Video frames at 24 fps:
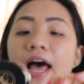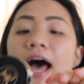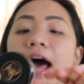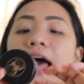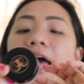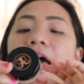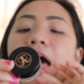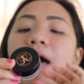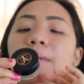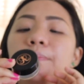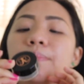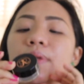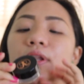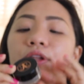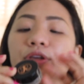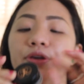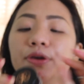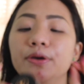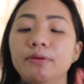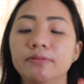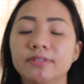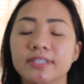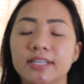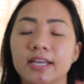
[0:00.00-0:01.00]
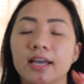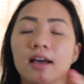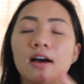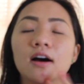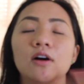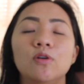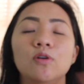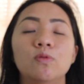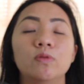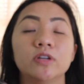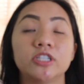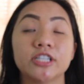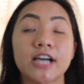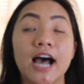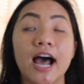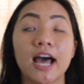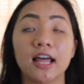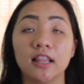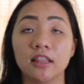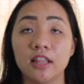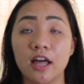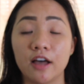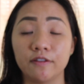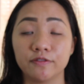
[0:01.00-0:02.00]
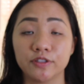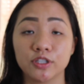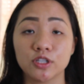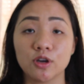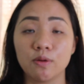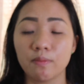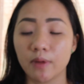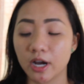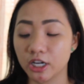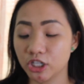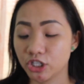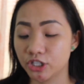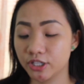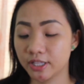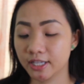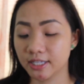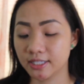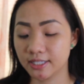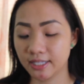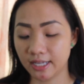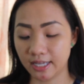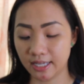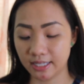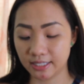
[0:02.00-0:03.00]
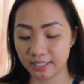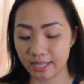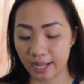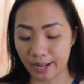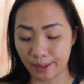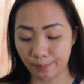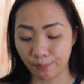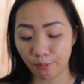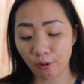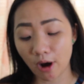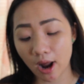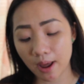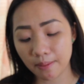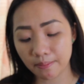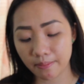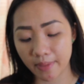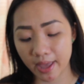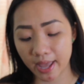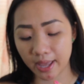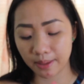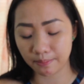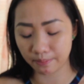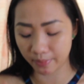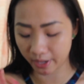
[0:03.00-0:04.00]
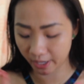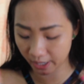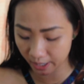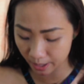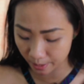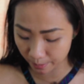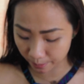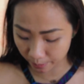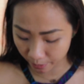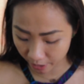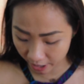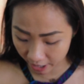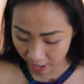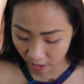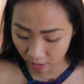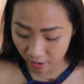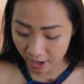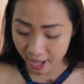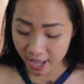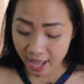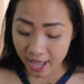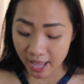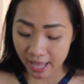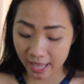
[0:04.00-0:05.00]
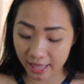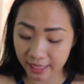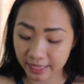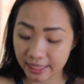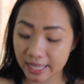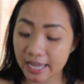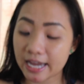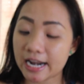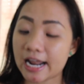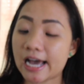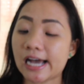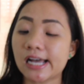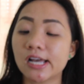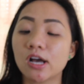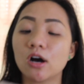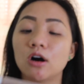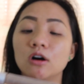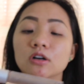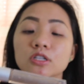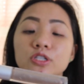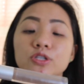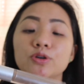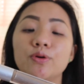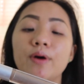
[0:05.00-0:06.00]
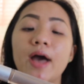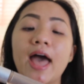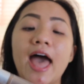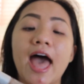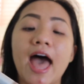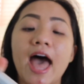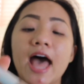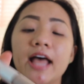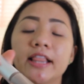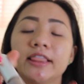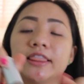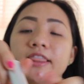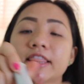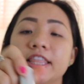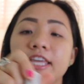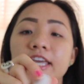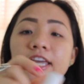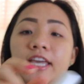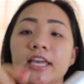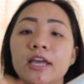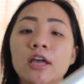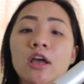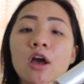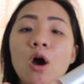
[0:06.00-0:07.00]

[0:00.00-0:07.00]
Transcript: I have been using, which I love so much. This is a pomade medium brow, and then I also add the